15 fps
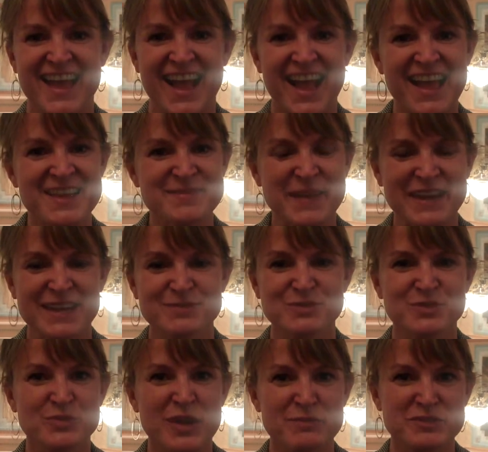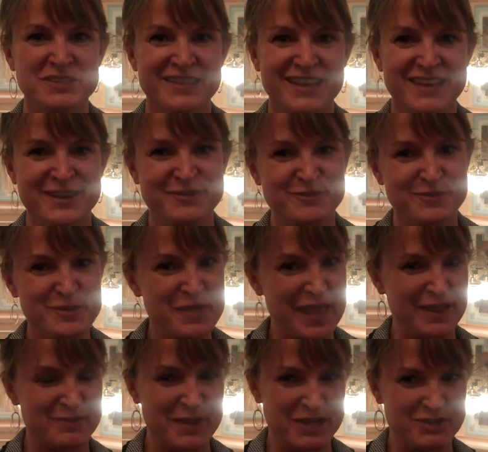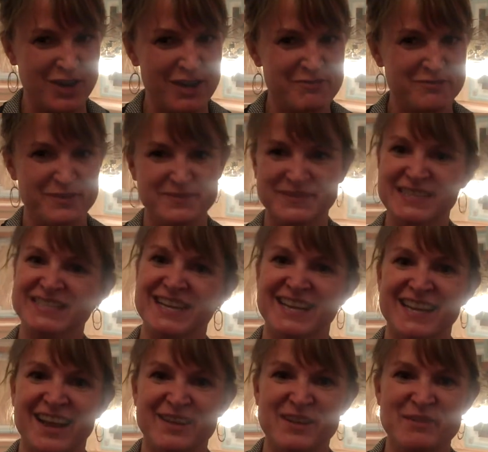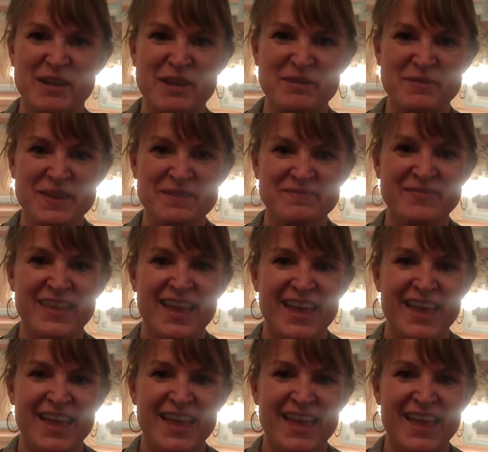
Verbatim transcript: Hi, my name is Representative Ruth Ann Petroff from Teton County, Wyoming,